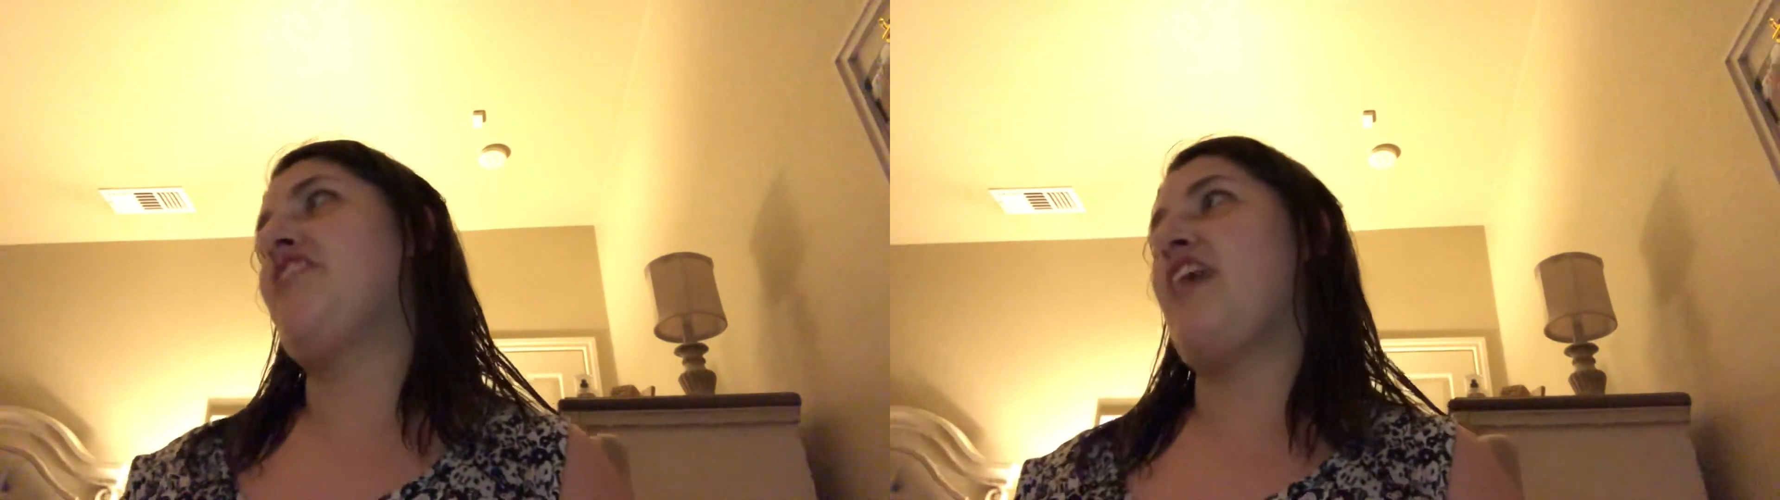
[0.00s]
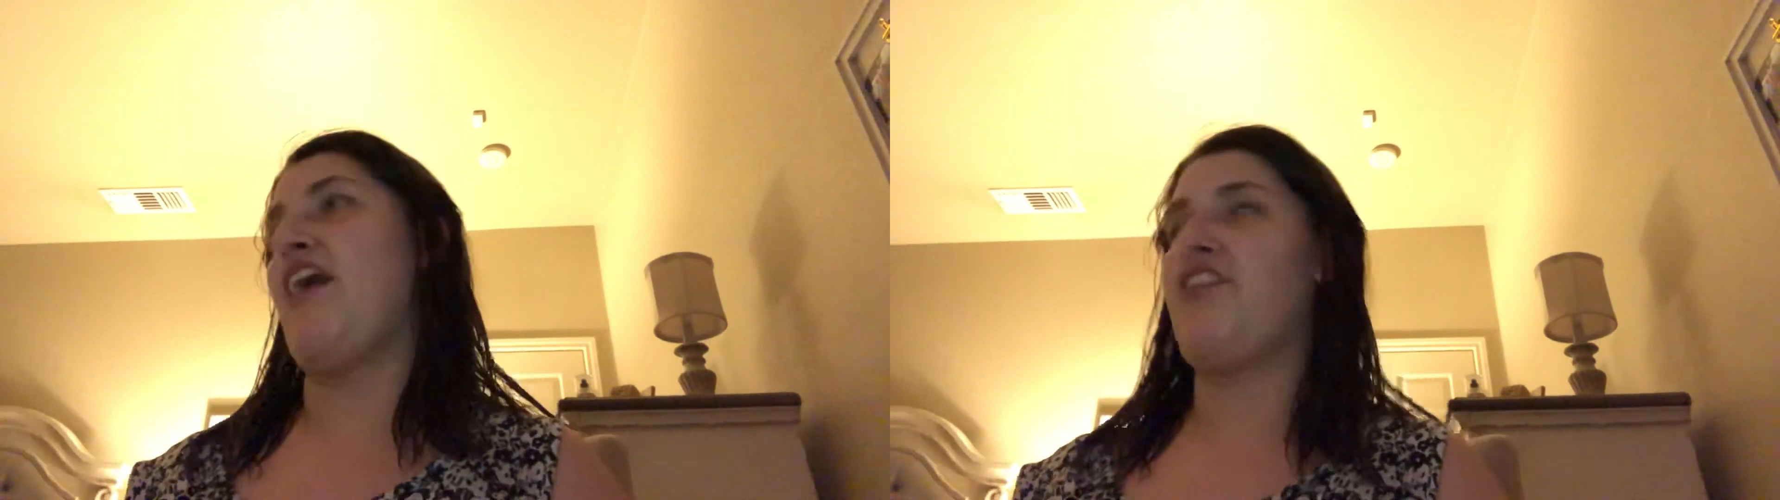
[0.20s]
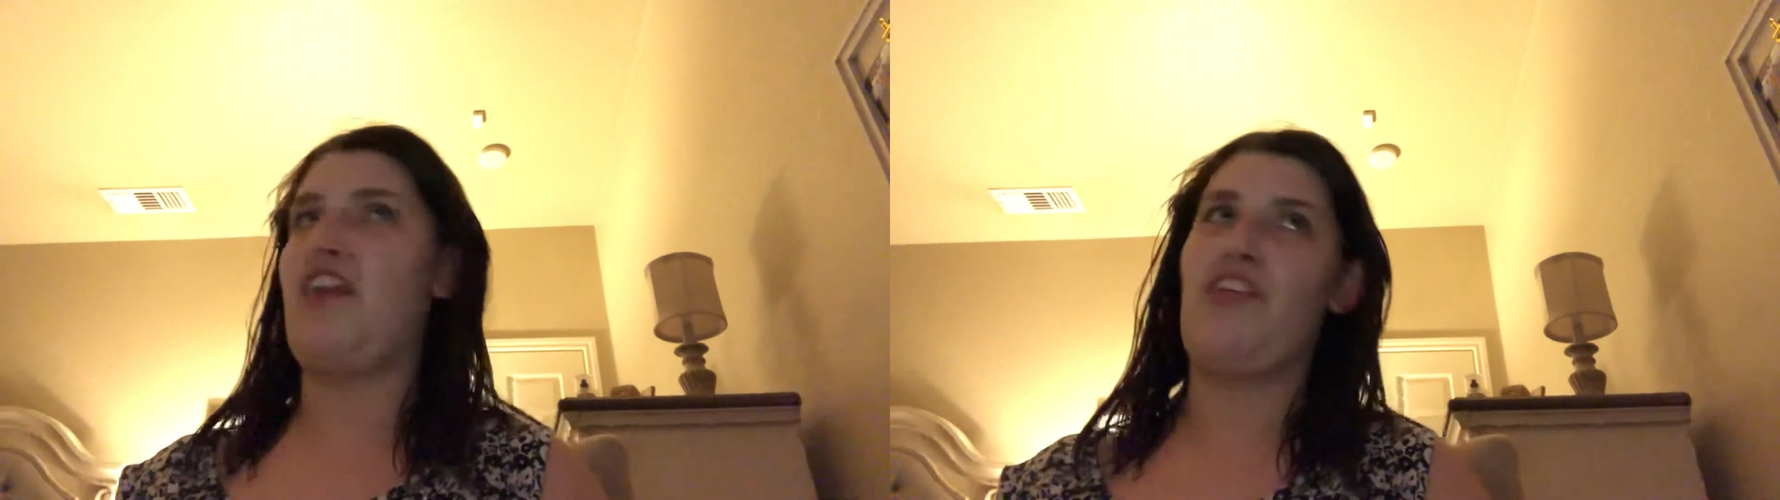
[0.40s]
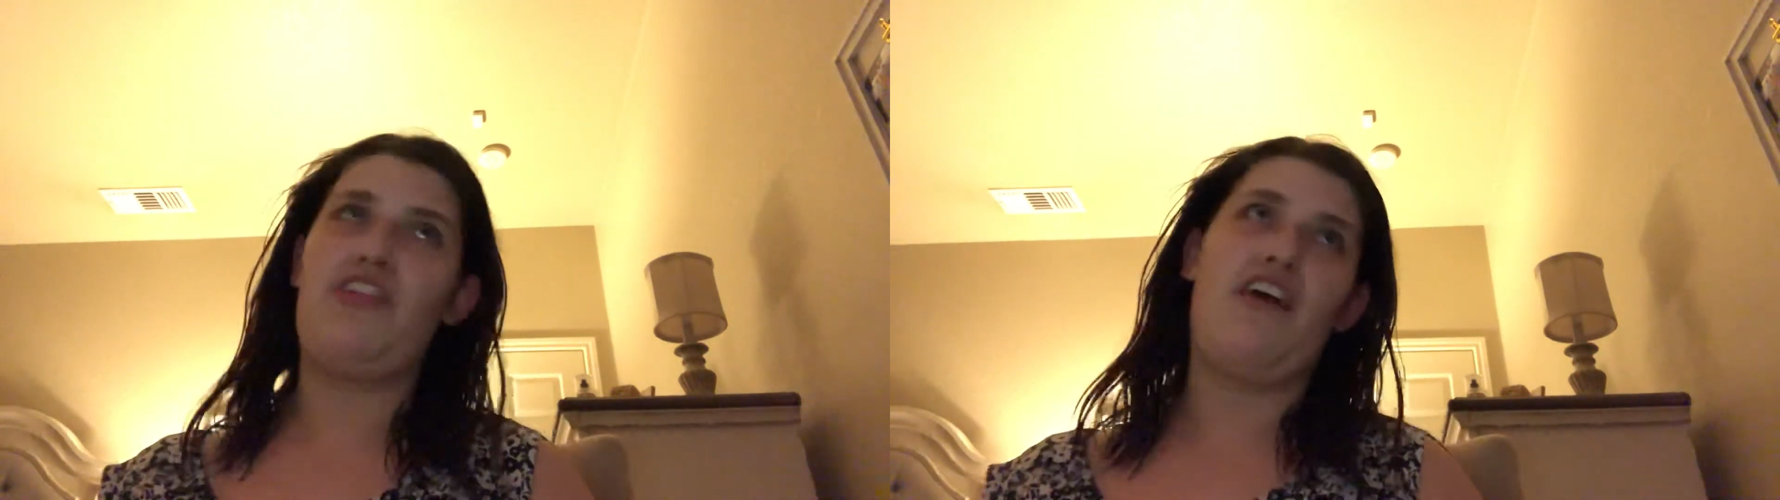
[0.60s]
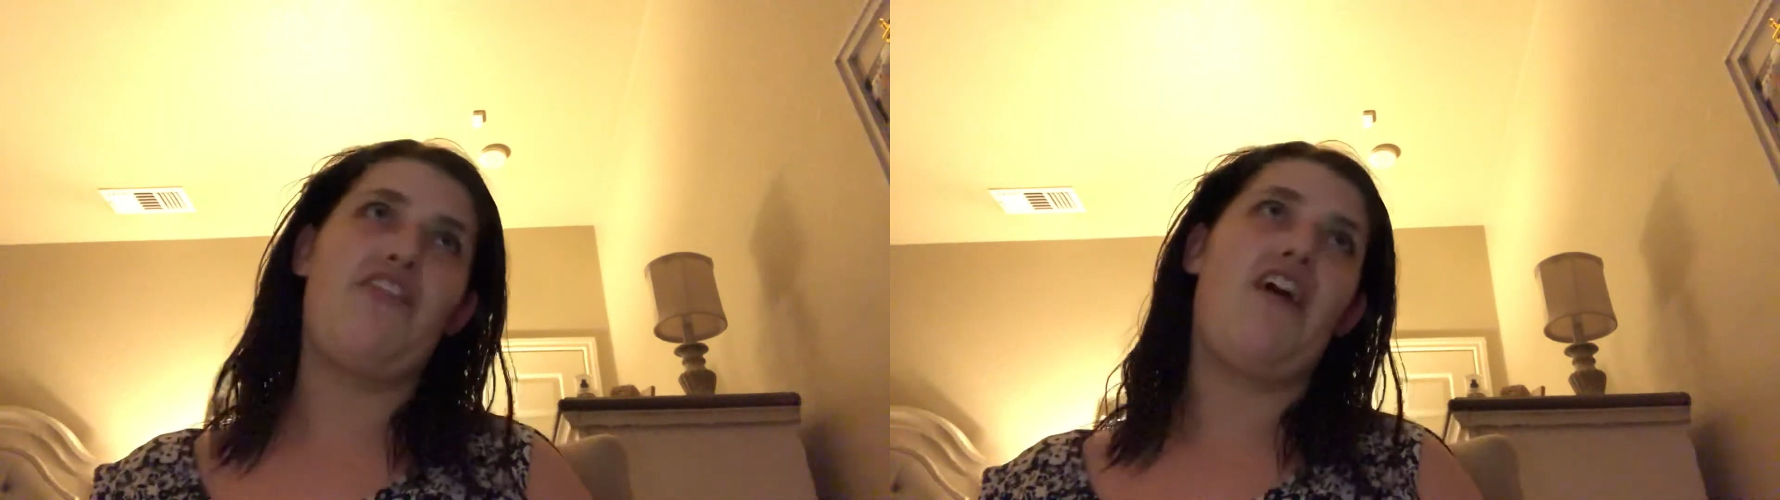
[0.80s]
testing
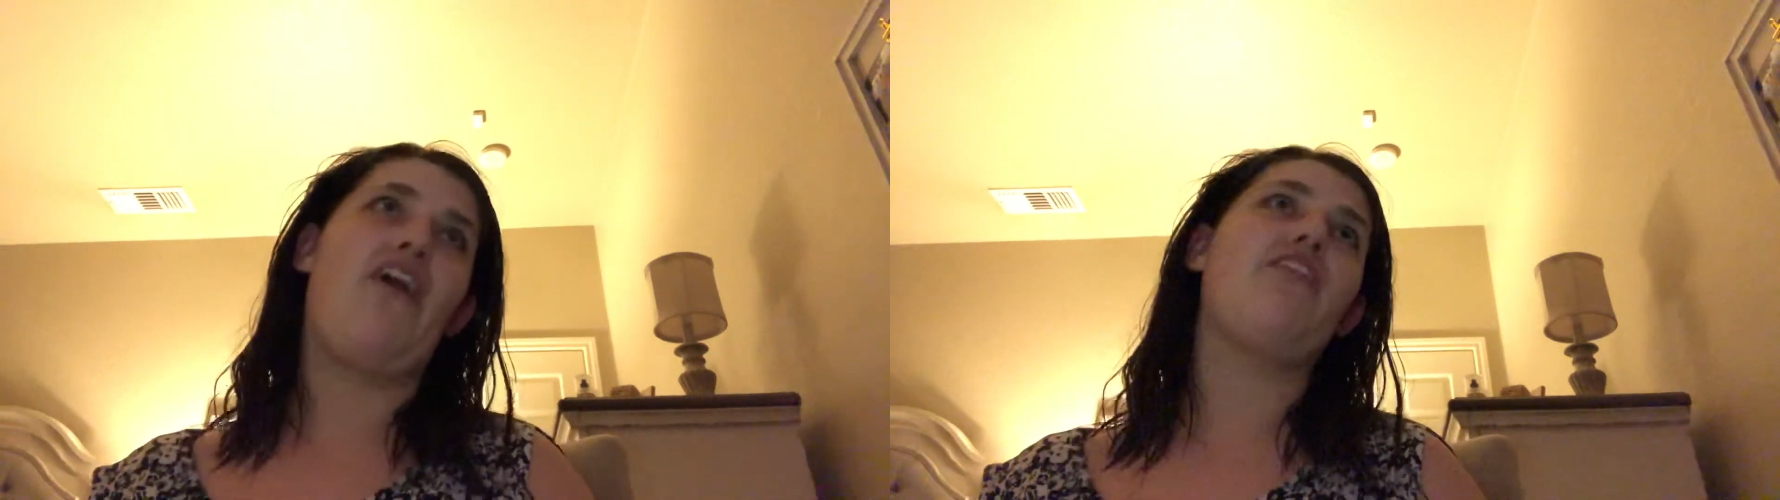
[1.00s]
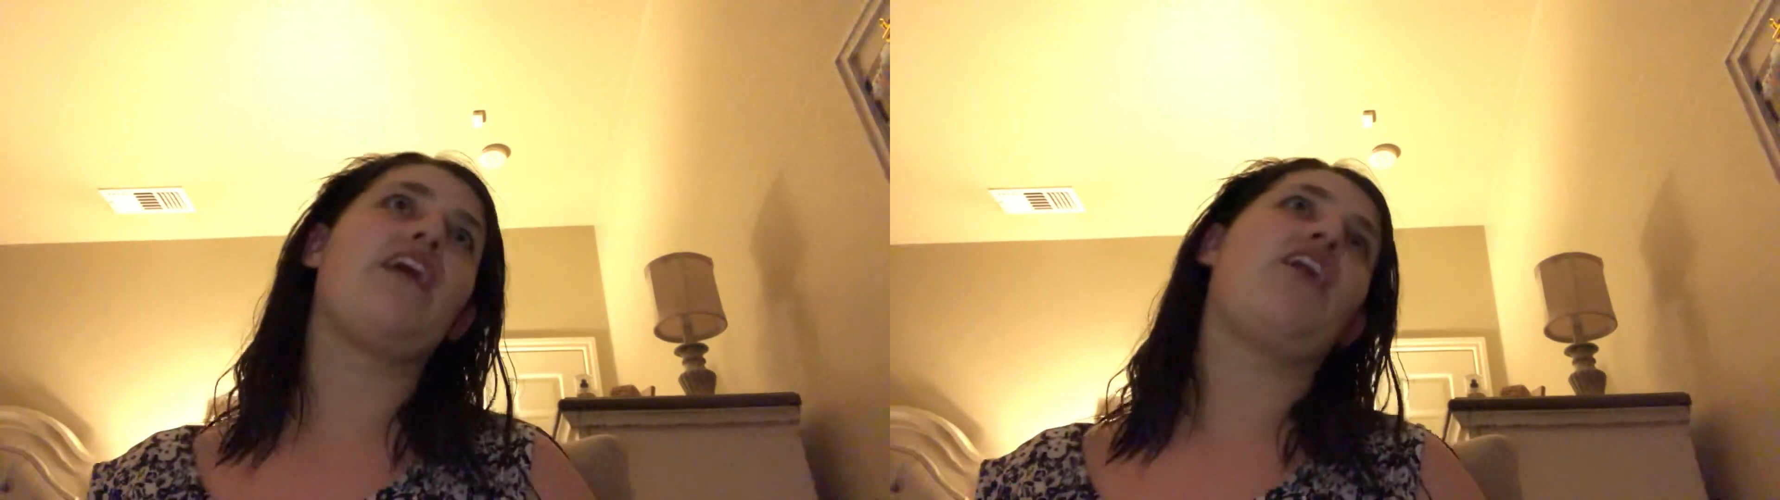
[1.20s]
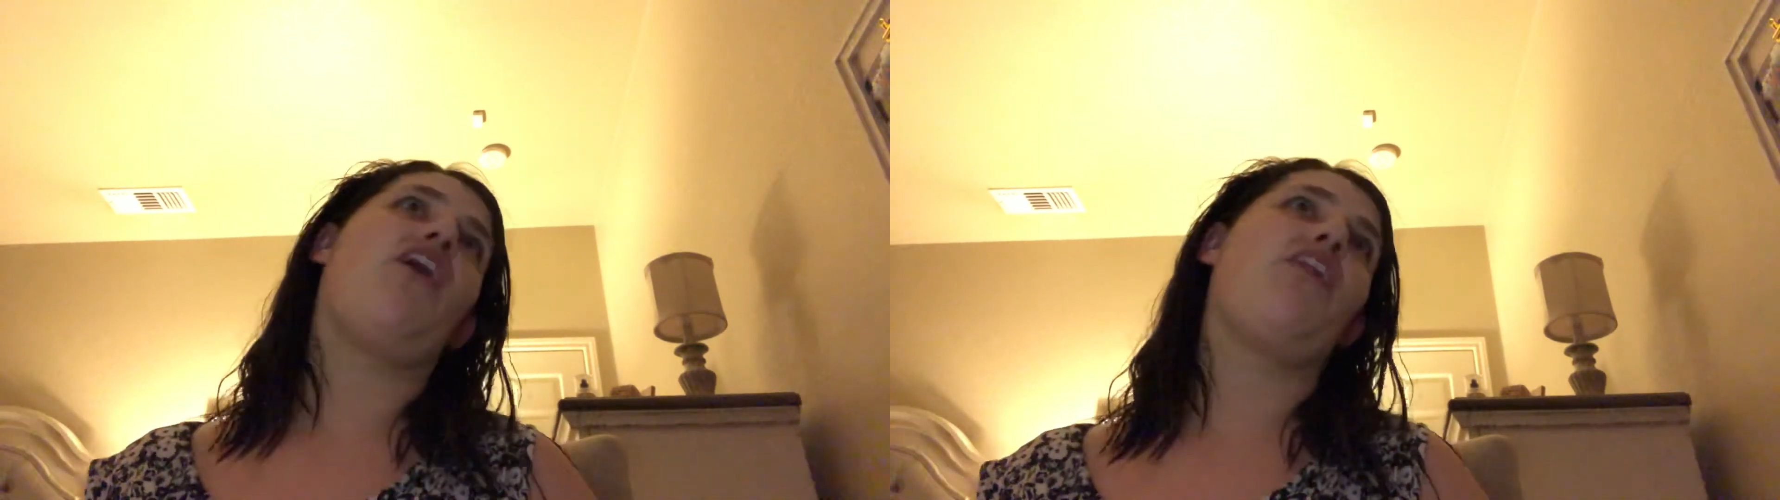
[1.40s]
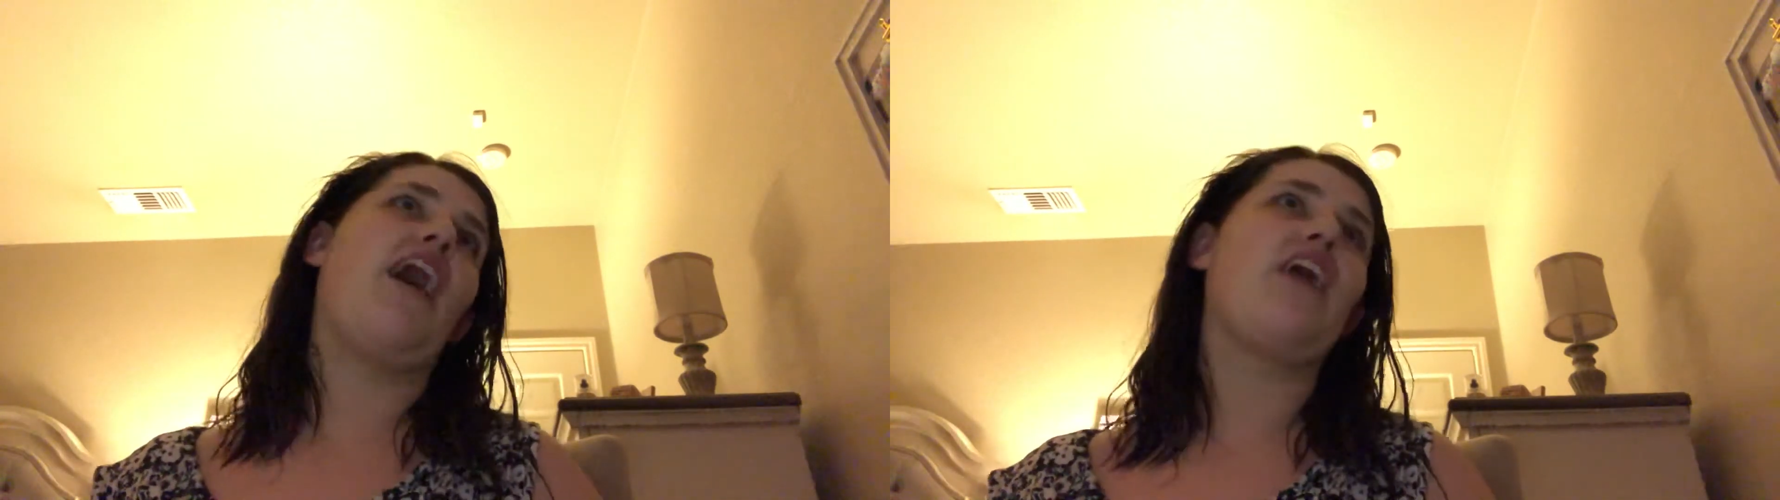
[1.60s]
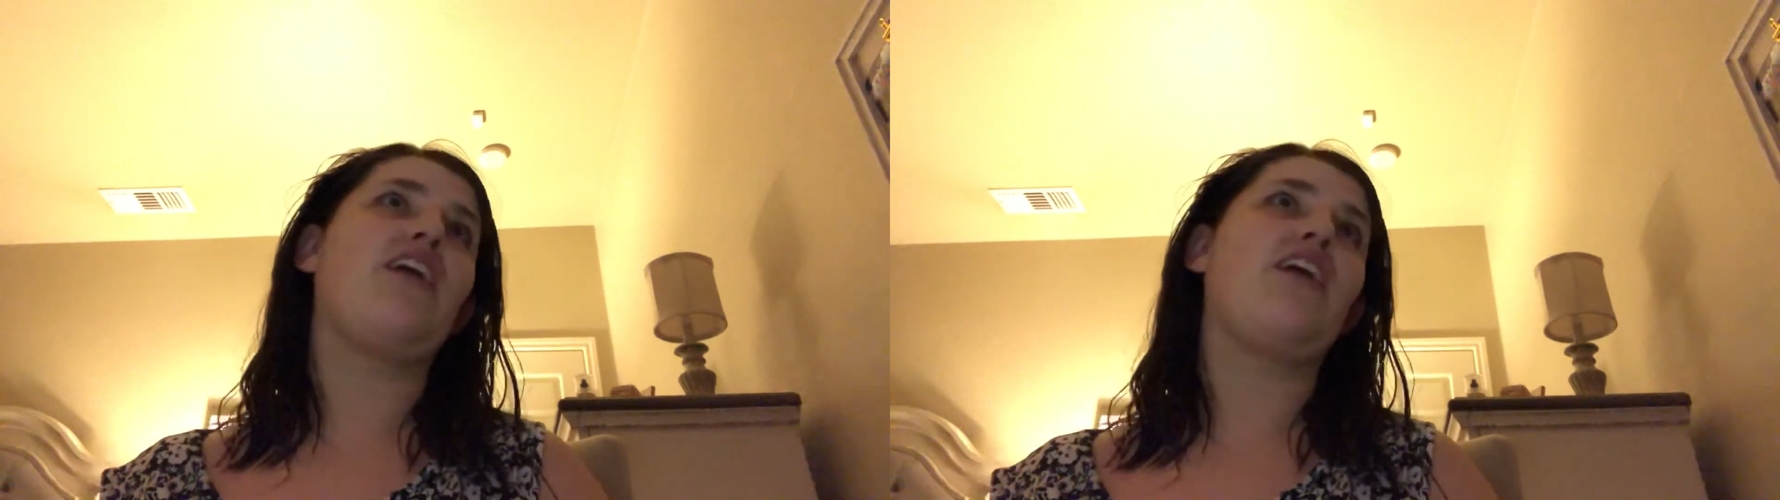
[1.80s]
stuff out, and all that